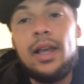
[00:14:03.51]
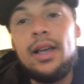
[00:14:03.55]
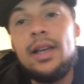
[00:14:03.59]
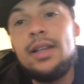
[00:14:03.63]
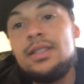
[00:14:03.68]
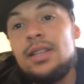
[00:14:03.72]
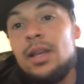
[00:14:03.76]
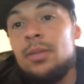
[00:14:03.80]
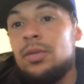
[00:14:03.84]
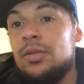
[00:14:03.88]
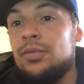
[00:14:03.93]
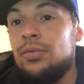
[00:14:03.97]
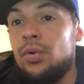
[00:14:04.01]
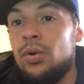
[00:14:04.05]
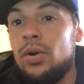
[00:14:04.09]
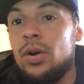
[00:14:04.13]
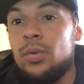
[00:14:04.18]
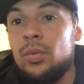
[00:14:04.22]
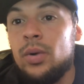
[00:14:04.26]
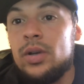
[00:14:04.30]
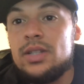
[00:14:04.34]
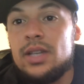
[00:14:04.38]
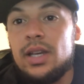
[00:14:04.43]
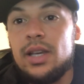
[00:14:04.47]
I said before,
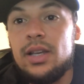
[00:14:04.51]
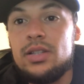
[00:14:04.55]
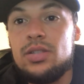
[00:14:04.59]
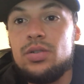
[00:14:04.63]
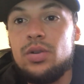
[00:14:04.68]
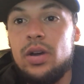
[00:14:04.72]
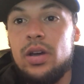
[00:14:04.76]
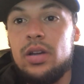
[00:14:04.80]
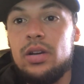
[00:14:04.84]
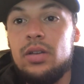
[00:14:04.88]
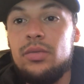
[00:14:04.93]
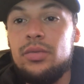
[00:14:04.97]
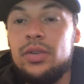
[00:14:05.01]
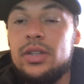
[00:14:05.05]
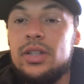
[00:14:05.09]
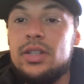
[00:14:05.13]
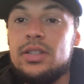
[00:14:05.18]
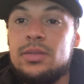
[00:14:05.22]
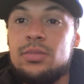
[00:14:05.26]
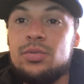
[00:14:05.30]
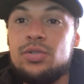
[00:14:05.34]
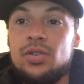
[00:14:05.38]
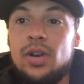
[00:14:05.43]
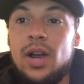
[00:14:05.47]
once I get to 150
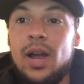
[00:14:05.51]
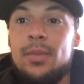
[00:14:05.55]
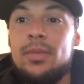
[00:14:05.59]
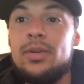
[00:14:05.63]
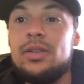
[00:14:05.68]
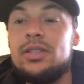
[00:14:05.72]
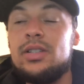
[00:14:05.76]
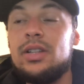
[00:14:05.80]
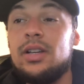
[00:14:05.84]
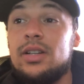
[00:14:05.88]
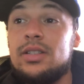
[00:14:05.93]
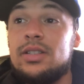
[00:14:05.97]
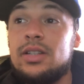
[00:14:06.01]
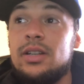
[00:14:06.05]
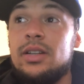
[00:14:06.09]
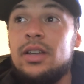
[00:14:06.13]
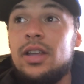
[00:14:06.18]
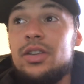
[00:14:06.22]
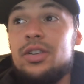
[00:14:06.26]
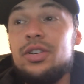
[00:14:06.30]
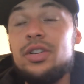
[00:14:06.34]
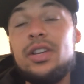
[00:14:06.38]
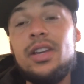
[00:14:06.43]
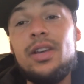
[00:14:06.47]
subscribers, there's
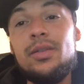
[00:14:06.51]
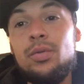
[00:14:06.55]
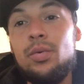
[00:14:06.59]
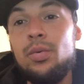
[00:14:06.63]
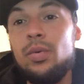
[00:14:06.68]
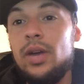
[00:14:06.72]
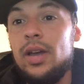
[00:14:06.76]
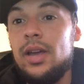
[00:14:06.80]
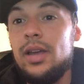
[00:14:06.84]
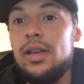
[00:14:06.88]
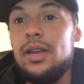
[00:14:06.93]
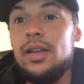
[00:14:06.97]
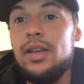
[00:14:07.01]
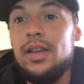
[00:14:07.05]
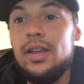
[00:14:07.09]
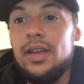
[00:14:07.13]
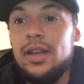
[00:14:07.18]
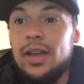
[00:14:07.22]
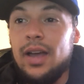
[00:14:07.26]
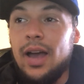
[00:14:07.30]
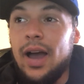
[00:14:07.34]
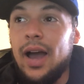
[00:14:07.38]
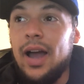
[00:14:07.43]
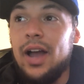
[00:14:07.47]
another giveaway.
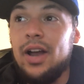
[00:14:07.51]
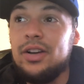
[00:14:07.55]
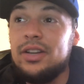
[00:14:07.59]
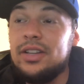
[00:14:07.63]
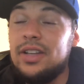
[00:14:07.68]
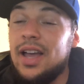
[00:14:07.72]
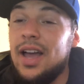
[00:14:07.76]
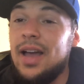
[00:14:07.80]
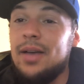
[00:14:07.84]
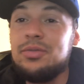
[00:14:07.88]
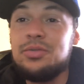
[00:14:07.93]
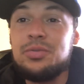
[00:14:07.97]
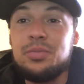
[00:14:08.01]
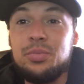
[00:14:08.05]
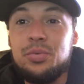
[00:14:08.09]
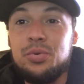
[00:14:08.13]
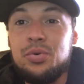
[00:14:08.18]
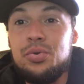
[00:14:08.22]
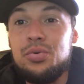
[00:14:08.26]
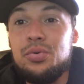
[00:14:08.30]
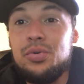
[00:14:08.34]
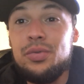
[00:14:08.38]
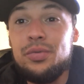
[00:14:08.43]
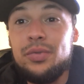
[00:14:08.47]
I already have some
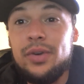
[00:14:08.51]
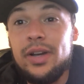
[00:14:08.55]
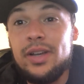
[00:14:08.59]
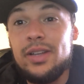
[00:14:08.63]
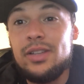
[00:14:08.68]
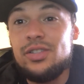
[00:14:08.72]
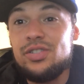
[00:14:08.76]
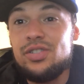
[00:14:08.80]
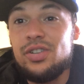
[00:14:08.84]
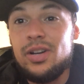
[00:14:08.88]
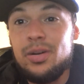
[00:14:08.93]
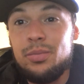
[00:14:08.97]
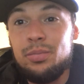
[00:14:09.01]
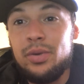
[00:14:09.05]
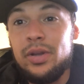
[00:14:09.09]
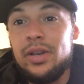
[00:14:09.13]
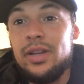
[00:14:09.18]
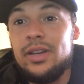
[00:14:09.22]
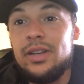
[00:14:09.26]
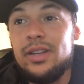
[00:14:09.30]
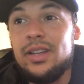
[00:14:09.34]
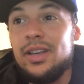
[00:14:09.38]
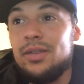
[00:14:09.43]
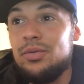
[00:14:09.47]
cool fucking shit I'm
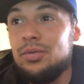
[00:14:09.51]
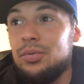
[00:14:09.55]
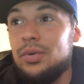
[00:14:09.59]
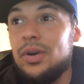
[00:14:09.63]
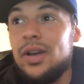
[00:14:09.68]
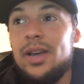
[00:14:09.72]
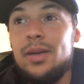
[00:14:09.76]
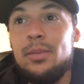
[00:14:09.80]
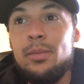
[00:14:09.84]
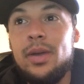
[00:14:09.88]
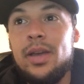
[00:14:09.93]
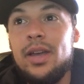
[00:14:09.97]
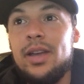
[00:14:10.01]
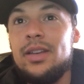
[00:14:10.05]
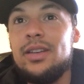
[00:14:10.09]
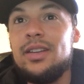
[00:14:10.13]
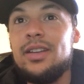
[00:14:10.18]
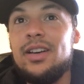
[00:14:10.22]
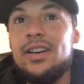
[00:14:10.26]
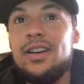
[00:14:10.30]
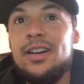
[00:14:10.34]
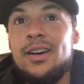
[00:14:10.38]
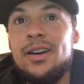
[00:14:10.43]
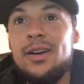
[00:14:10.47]
ready to give away,
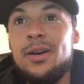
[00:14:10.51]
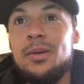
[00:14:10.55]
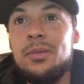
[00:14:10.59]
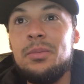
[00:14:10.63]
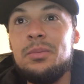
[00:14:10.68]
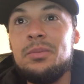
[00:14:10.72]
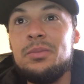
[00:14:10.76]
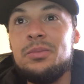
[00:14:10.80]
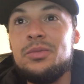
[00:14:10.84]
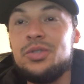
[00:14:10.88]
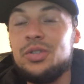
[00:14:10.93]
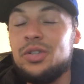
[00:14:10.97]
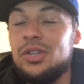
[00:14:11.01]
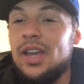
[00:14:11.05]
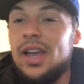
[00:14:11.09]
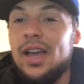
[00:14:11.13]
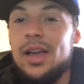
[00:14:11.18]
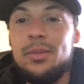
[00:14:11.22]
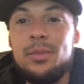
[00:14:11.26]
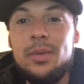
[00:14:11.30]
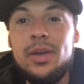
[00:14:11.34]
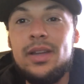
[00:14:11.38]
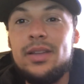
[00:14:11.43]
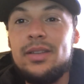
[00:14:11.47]
man. So
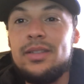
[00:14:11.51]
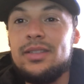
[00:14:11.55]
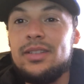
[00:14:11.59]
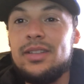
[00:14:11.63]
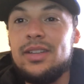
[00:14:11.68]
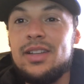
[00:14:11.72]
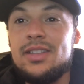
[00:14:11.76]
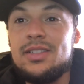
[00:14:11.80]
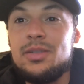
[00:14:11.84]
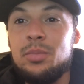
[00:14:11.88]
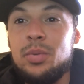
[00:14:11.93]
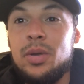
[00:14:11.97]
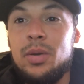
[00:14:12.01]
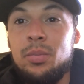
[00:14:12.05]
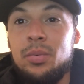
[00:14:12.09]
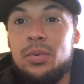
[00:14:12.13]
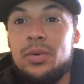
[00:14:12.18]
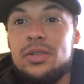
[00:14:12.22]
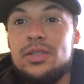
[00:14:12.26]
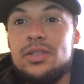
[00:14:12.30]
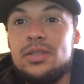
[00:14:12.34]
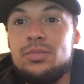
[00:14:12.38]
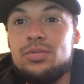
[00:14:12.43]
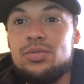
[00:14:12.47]
yeah, man, get some people
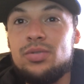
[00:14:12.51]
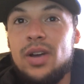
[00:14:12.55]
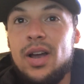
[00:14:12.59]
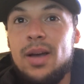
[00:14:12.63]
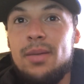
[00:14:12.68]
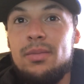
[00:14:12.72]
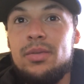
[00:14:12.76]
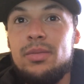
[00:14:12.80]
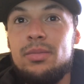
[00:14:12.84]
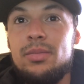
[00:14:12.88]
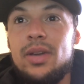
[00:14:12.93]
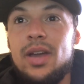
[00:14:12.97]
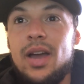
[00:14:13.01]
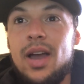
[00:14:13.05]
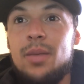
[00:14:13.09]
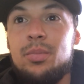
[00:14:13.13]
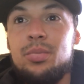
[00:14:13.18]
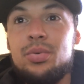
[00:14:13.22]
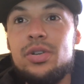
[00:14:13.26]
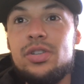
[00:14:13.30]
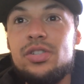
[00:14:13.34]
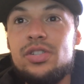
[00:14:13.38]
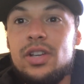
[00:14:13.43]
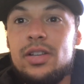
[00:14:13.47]
to subscribe to me. I
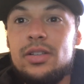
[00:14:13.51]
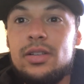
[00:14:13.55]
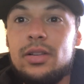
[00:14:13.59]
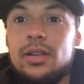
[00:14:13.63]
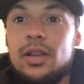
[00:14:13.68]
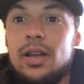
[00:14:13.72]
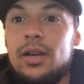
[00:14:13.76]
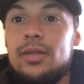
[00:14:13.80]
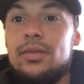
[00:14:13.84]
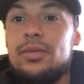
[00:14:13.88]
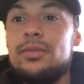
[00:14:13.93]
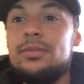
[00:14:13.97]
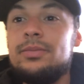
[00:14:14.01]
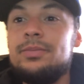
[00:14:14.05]
appreciate the love.